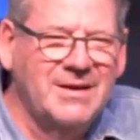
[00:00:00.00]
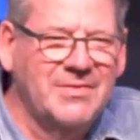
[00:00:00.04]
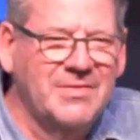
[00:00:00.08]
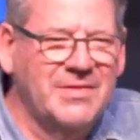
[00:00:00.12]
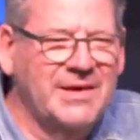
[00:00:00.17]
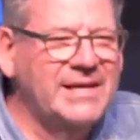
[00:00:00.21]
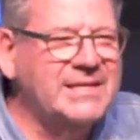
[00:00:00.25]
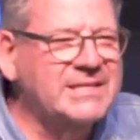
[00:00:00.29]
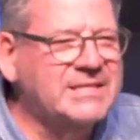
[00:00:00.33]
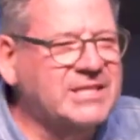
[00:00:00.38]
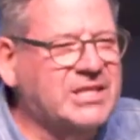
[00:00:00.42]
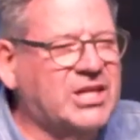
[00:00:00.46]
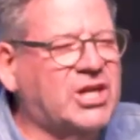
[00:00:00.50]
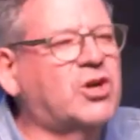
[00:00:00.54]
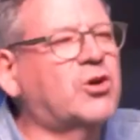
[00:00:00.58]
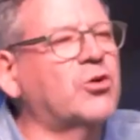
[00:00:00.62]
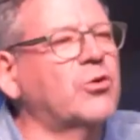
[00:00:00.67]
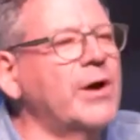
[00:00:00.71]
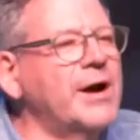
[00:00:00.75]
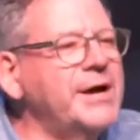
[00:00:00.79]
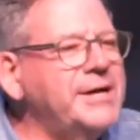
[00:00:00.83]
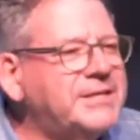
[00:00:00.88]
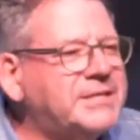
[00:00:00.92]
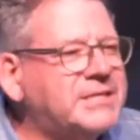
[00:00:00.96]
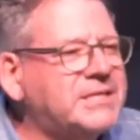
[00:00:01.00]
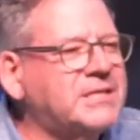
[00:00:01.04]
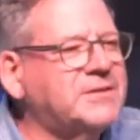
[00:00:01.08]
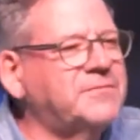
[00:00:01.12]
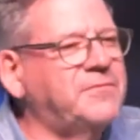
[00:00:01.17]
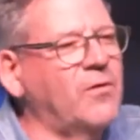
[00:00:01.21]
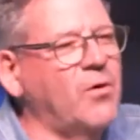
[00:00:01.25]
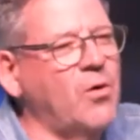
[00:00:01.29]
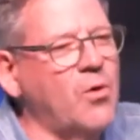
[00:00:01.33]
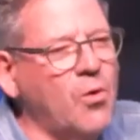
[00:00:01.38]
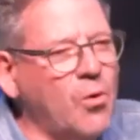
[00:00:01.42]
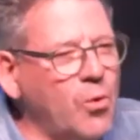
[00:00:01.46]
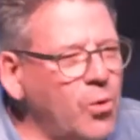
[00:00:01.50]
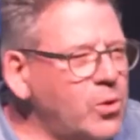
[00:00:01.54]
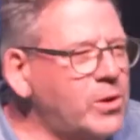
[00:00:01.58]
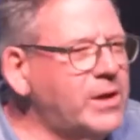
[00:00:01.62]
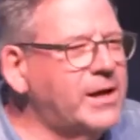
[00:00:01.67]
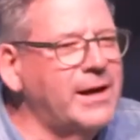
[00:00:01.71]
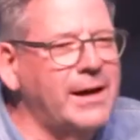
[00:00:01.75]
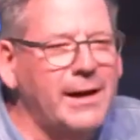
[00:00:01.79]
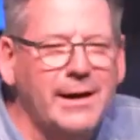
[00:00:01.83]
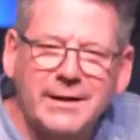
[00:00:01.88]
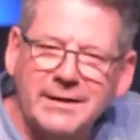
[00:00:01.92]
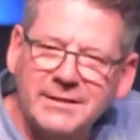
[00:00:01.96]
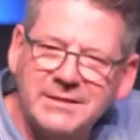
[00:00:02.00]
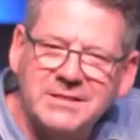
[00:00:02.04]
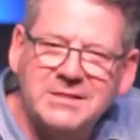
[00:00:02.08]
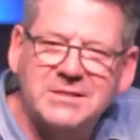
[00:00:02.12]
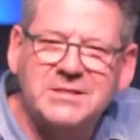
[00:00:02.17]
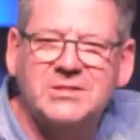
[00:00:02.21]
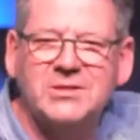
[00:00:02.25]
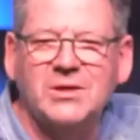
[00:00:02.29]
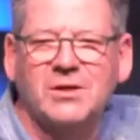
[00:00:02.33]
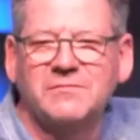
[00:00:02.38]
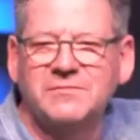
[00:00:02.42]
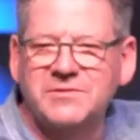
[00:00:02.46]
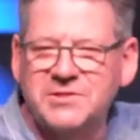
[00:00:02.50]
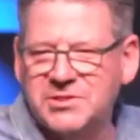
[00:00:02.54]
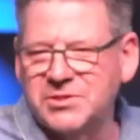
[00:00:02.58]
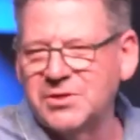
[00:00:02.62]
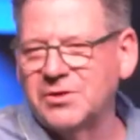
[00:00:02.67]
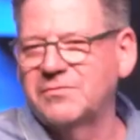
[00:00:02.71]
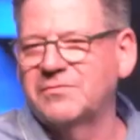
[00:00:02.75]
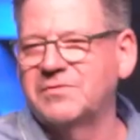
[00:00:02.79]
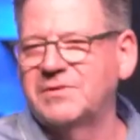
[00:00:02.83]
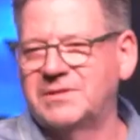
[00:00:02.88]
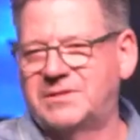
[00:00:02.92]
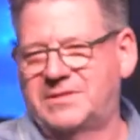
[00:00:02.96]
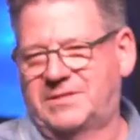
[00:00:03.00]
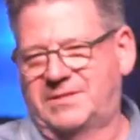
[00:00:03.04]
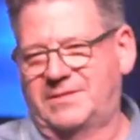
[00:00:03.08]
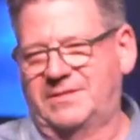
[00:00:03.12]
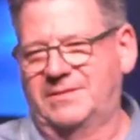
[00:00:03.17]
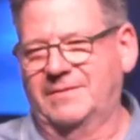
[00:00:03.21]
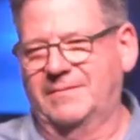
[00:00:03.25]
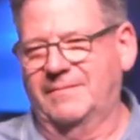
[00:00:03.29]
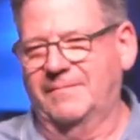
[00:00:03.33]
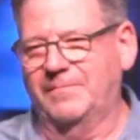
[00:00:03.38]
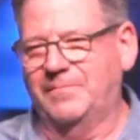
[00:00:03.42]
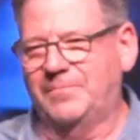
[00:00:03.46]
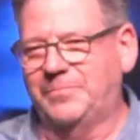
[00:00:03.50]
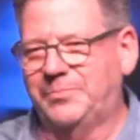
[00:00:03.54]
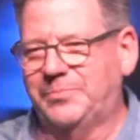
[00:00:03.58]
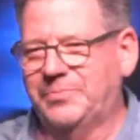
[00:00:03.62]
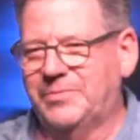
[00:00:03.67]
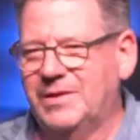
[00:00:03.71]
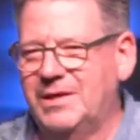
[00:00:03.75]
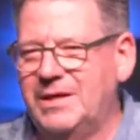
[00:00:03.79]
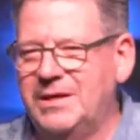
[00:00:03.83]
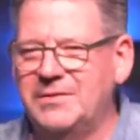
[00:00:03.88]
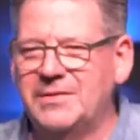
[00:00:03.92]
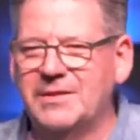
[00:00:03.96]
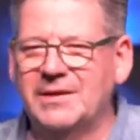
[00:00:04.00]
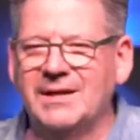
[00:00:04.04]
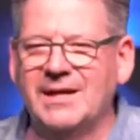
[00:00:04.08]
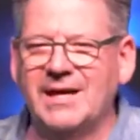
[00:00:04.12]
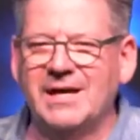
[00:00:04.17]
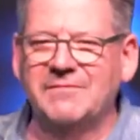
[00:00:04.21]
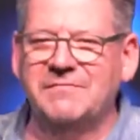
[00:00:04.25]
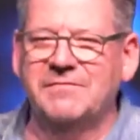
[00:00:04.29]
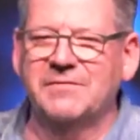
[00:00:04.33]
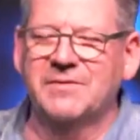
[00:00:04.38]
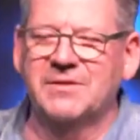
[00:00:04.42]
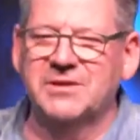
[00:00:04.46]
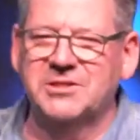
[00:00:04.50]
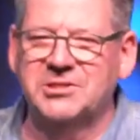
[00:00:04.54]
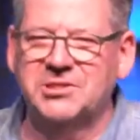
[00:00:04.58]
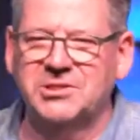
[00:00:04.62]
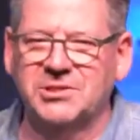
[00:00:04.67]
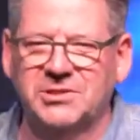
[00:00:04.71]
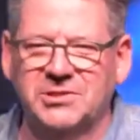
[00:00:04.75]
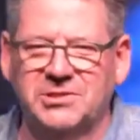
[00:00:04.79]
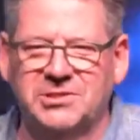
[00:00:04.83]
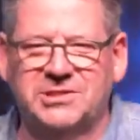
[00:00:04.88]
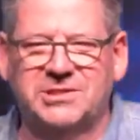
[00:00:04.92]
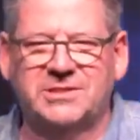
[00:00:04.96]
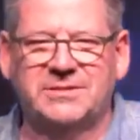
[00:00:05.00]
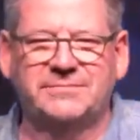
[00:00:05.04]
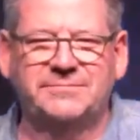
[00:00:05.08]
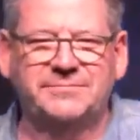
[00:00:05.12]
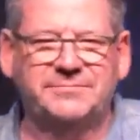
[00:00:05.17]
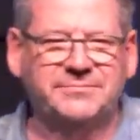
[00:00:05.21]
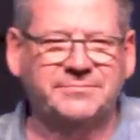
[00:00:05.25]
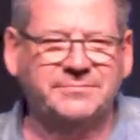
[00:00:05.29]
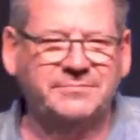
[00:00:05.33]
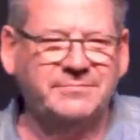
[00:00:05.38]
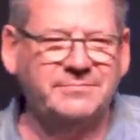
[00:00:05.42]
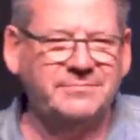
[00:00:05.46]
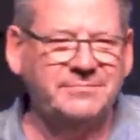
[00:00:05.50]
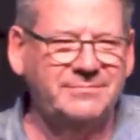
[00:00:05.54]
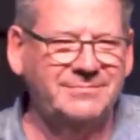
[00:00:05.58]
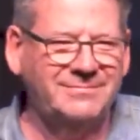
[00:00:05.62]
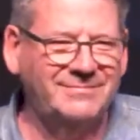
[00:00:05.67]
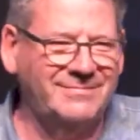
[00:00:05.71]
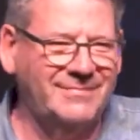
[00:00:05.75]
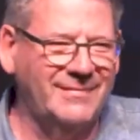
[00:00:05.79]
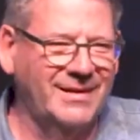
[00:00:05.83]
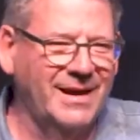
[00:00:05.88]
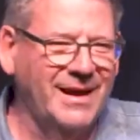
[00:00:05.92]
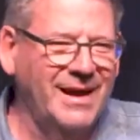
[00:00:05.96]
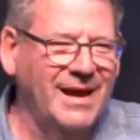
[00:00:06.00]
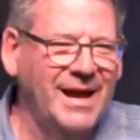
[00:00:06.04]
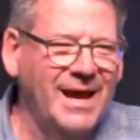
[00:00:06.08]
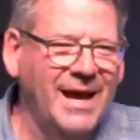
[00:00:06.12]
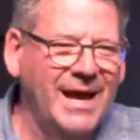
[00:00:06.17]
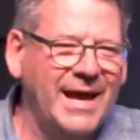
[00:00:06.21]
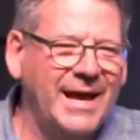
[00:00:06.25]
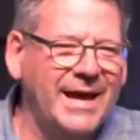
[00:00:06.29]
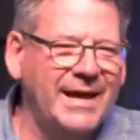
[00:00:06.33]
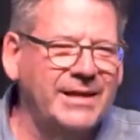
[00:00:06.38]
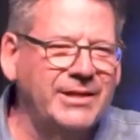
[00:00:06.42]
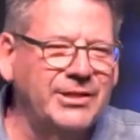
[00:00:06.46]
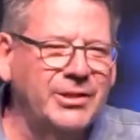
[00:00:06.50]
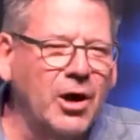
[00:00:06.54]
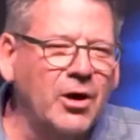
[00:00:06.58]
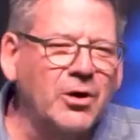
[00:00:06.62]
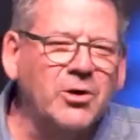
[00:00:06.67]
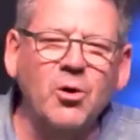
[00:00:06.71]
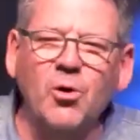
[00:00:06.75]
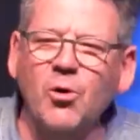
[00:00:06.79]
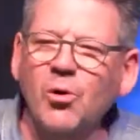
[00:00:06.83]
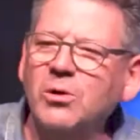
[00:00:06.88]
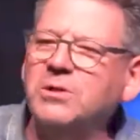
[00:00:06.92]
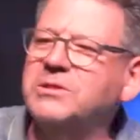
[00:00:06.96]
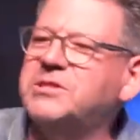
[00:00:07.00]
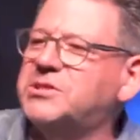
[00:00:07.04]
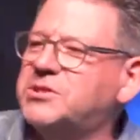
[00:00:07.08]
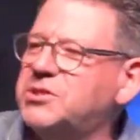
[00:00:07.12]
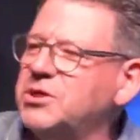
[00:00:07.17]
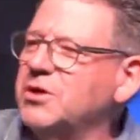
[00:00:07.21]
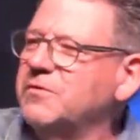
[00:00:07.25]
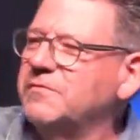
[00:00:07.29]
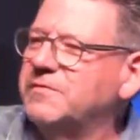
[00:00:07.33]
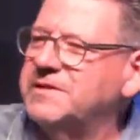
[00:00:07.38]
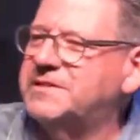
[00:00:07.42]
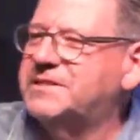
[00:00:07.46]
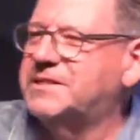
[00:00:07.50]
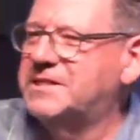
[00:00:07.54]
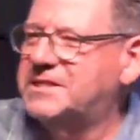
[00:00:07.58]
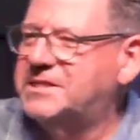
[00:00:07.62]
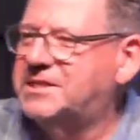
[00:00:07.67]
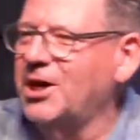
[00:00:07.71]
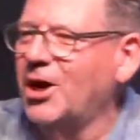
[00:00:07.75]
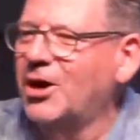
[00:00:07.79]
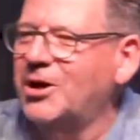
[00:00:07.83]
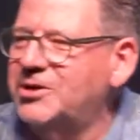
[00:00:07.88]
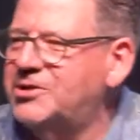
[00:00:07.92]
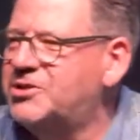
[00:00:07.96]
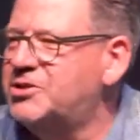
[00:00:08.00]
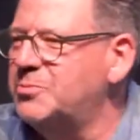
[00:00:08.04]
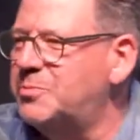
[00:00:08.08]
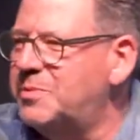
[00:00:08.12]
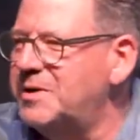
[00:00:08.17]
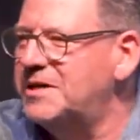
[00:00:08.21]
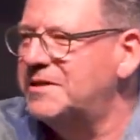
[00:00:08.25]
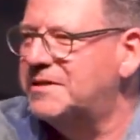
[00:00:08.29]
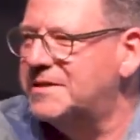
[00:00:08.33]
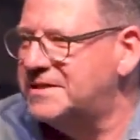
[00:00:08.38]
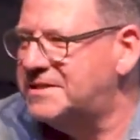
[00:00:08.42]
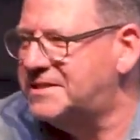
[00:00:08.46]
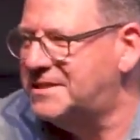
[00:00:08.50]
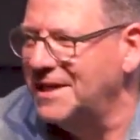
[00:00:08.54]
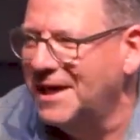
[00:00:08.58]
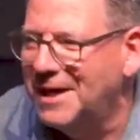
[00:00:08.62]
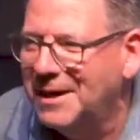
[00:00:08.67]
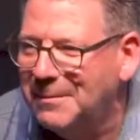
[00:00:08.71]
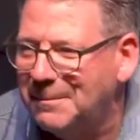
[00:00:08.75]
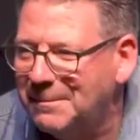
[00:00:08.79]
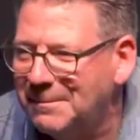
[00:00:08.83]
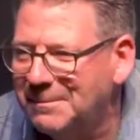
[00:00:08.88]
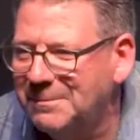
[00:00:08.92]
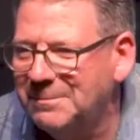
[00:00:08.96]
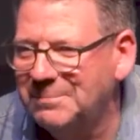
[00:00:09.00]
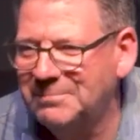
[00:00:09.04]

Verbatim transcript: There's grace for all kinds of service in the life of the church. And not all service is going to be the same.